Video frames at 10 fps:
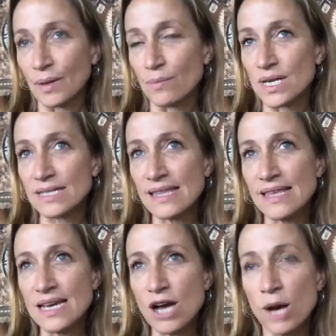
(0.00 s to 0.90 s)
Because I
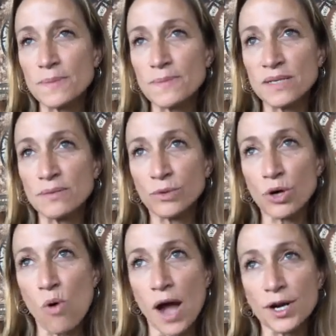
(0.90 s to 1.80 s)
think optimism
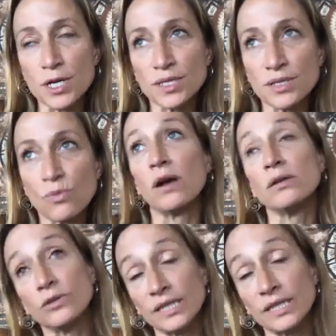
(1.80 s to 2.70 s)
requires, well,
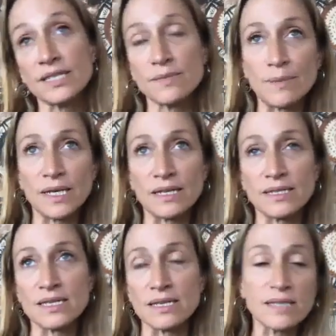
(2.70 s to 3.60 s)
or at least maybe
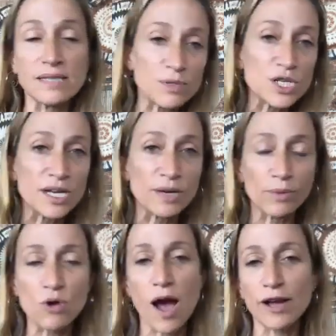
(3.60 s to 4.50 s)
it's the assumption it
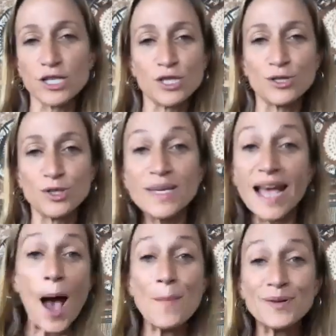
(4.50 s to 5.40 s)
requires you to be
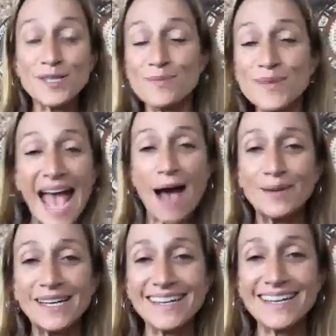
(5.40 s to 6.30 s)
up, to be
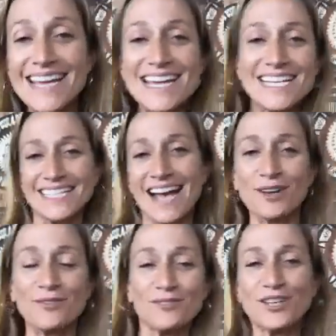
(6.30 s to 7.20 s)
happy, to kind of,